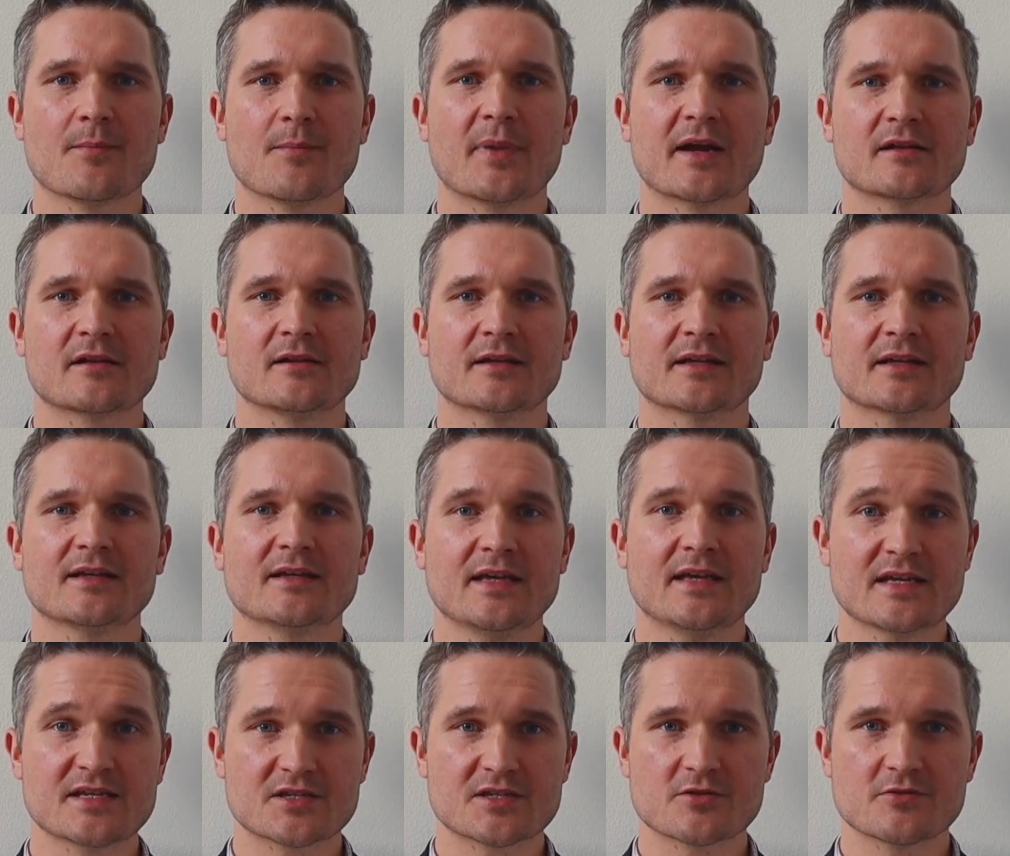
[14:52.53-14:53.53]
by clicking
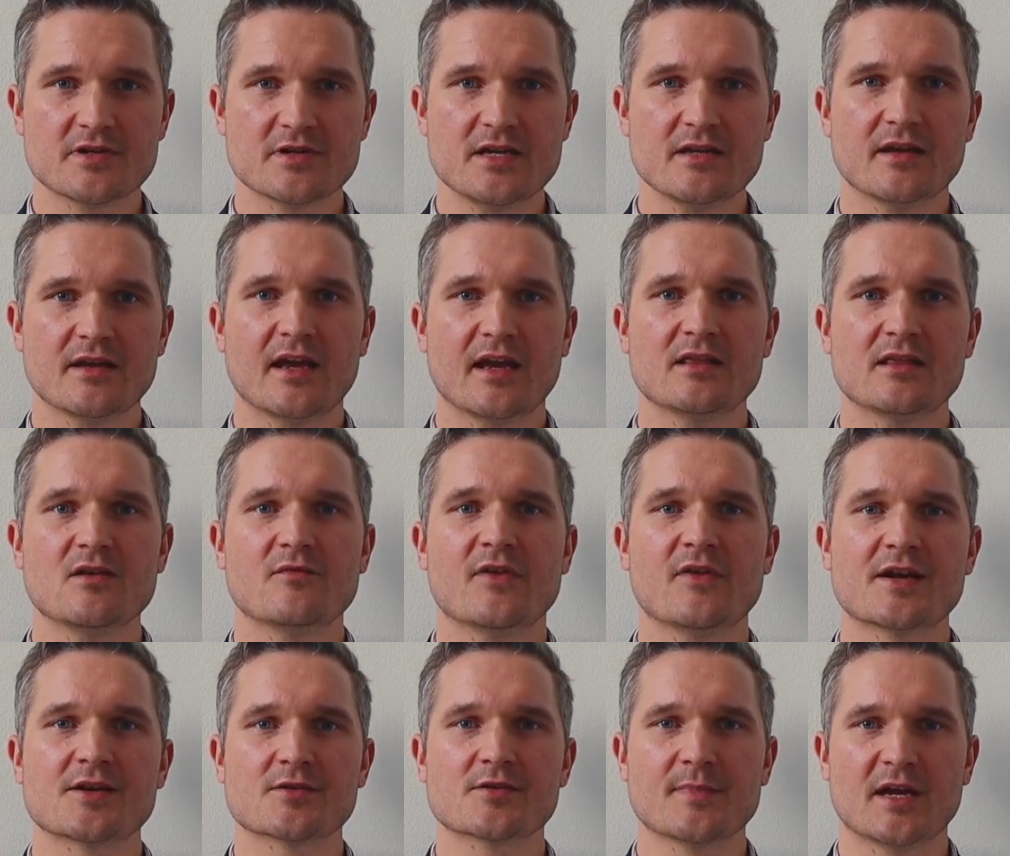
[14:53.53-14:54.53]
History in the
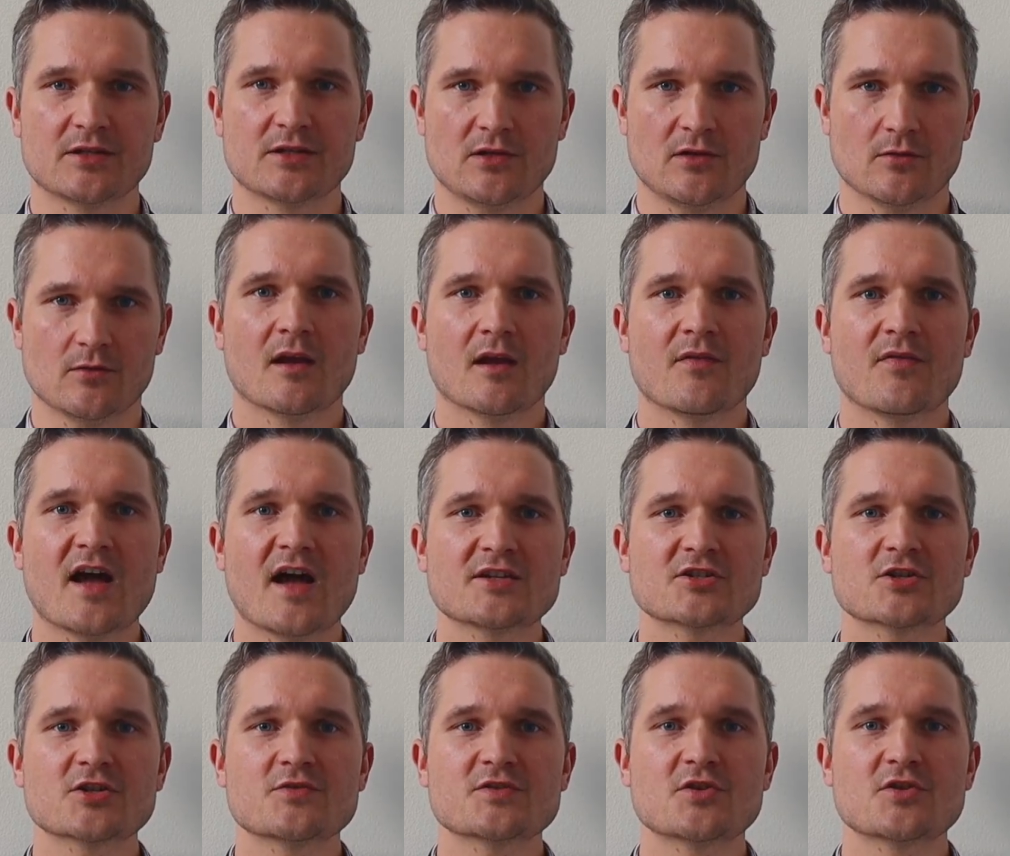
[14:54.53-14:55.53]
vendor menu. That
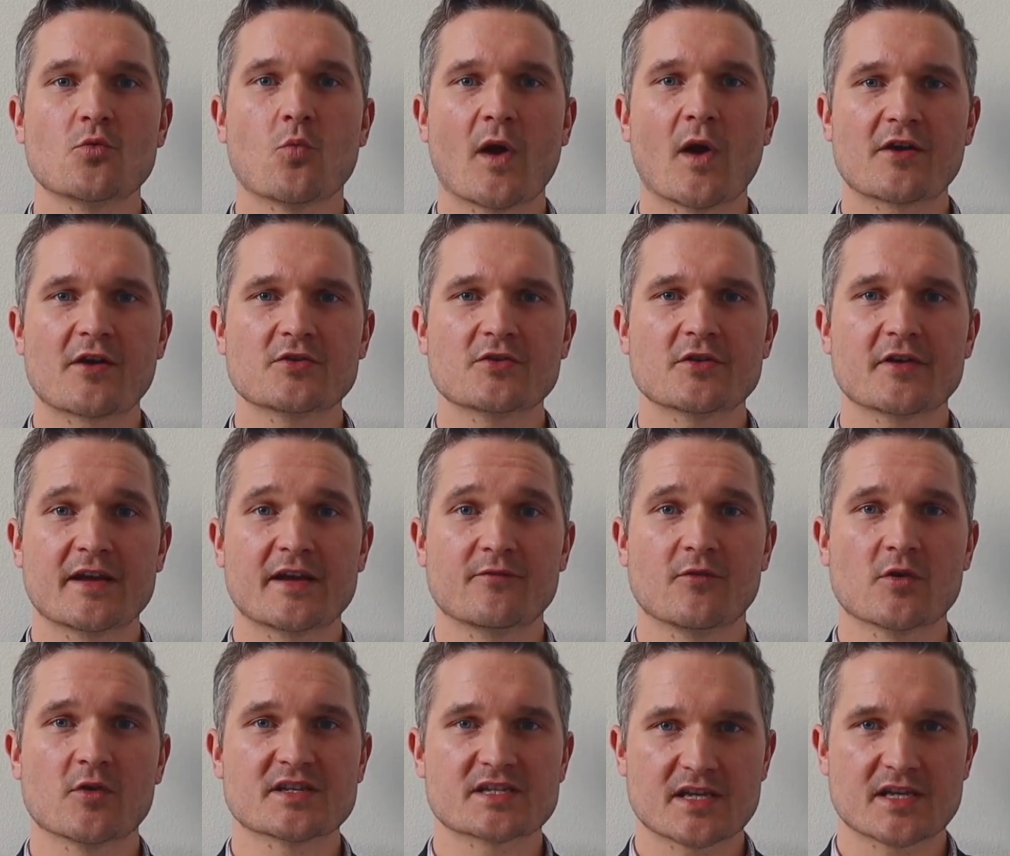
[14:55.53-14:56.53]
shows you where your
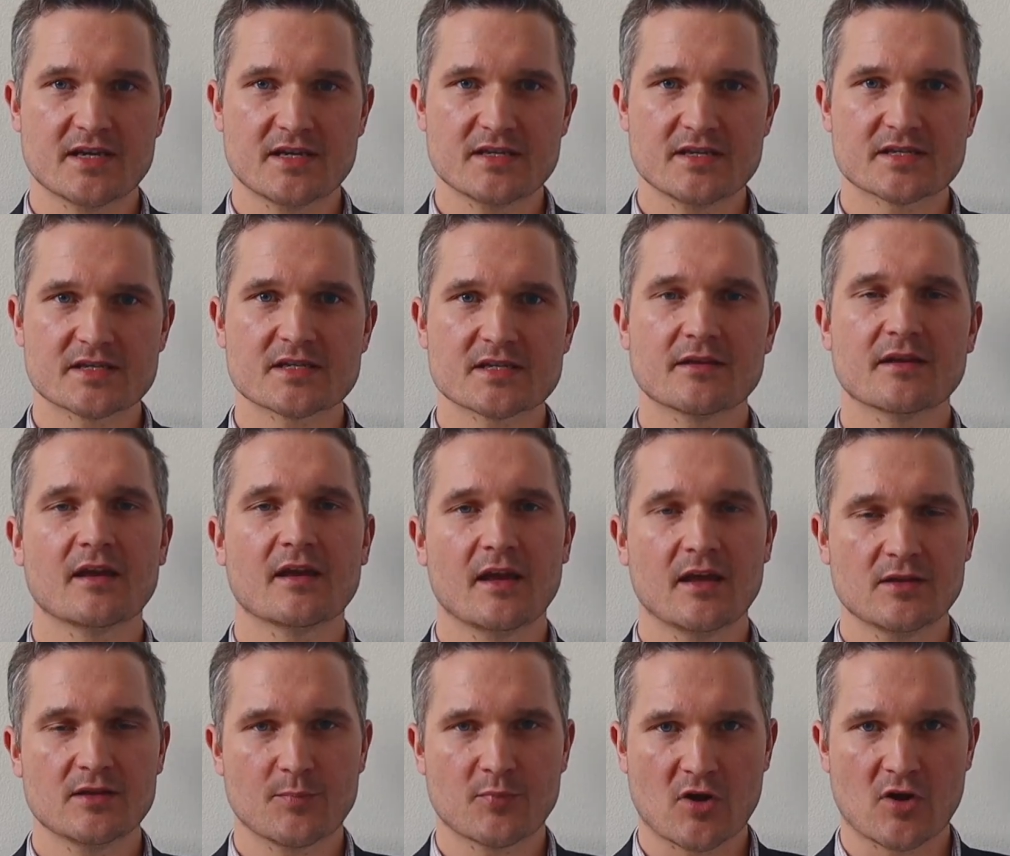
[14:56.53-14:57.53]
invoice is in the
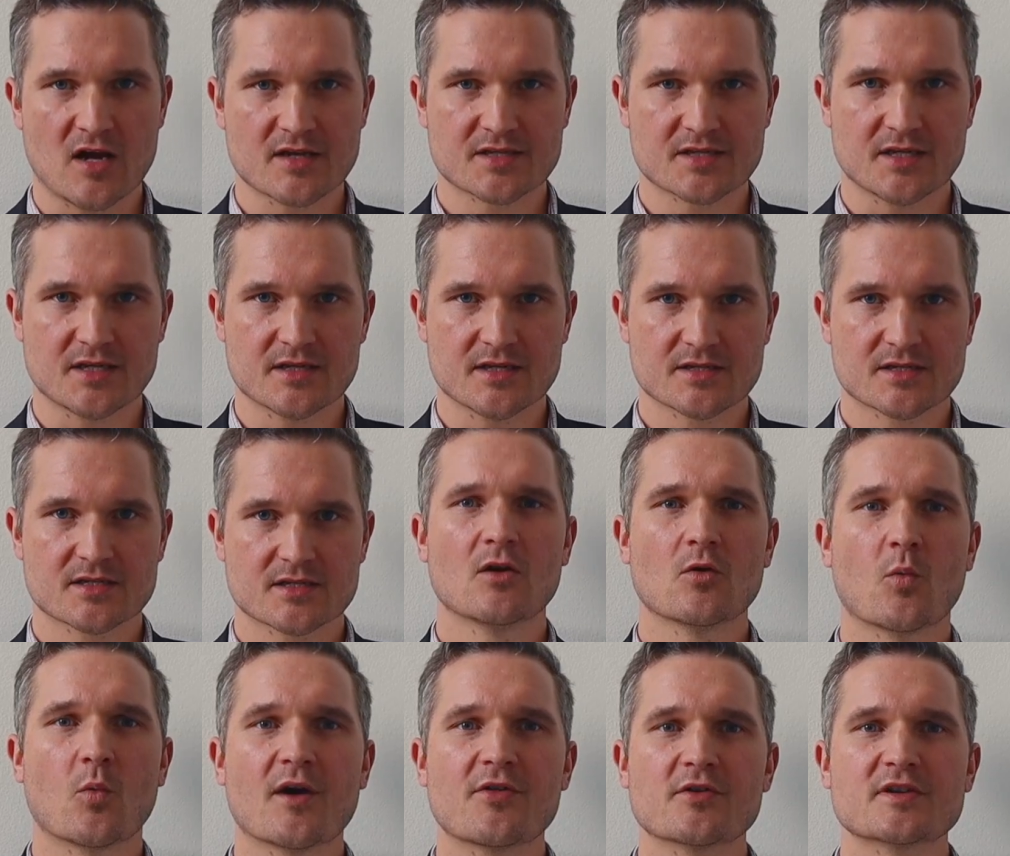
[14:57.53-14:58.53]
process,
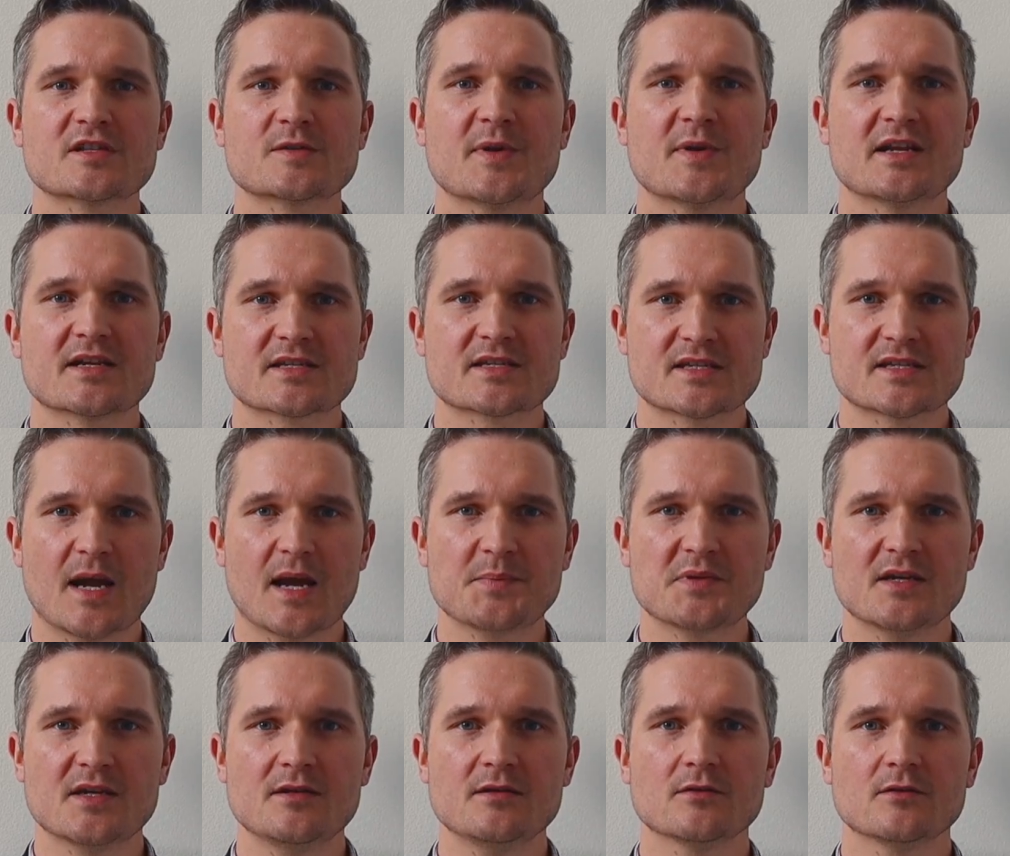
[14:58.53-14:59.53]
whether it's been
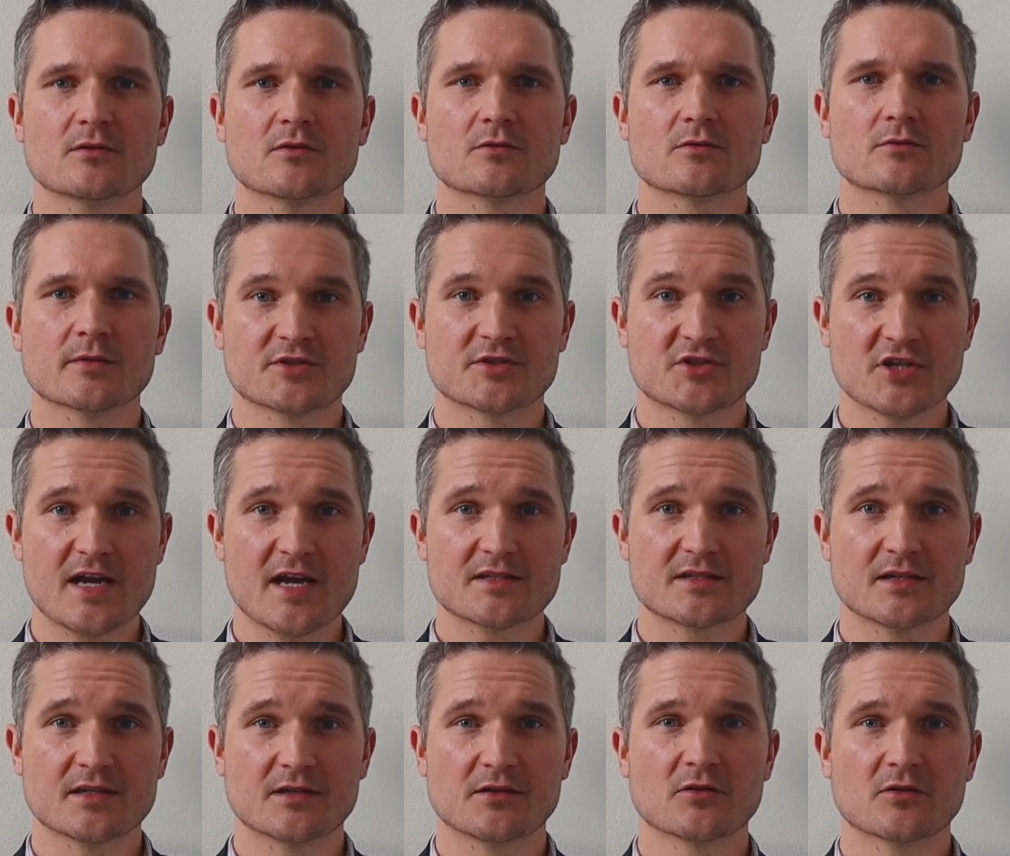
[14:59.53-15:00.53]
accepted,
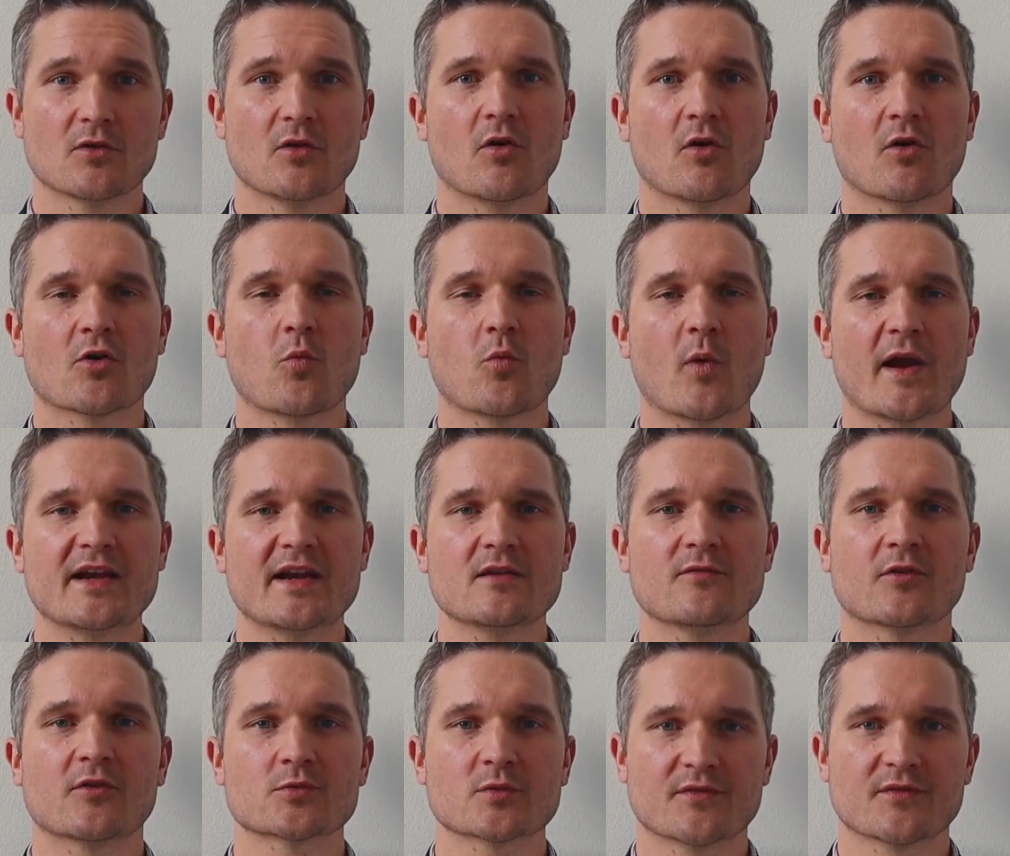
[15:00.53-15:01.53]
rejected, or waiting
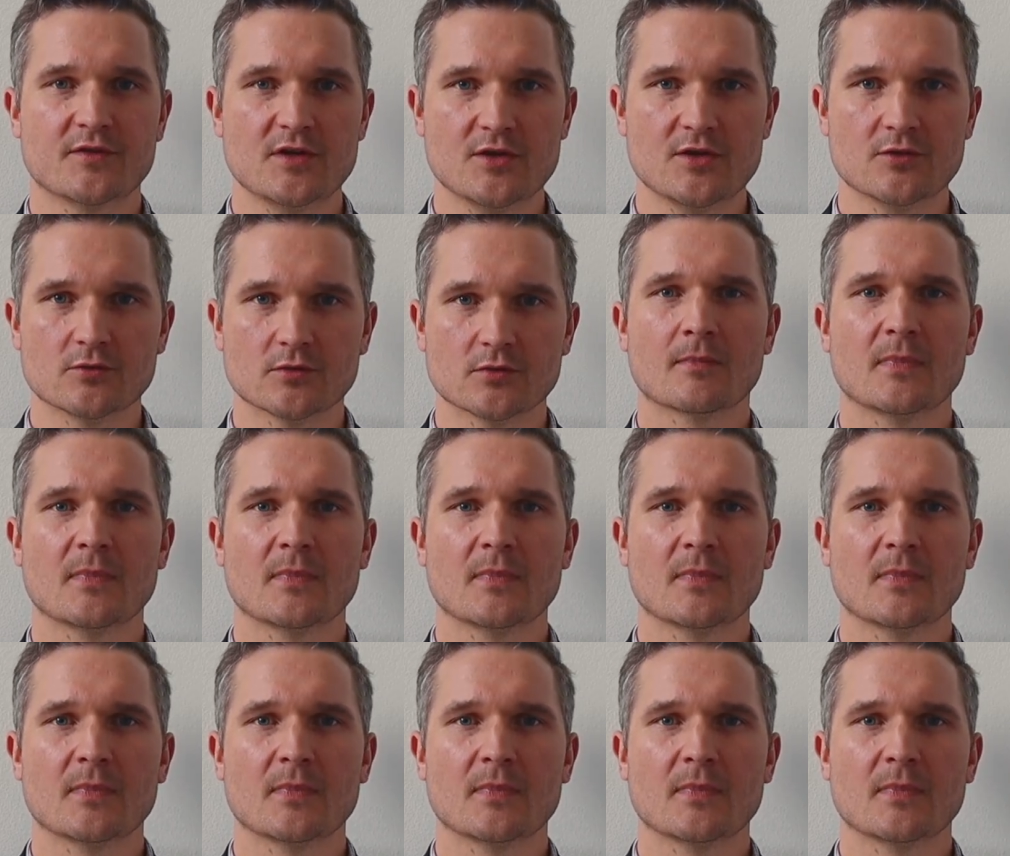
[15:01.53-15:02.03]
for review.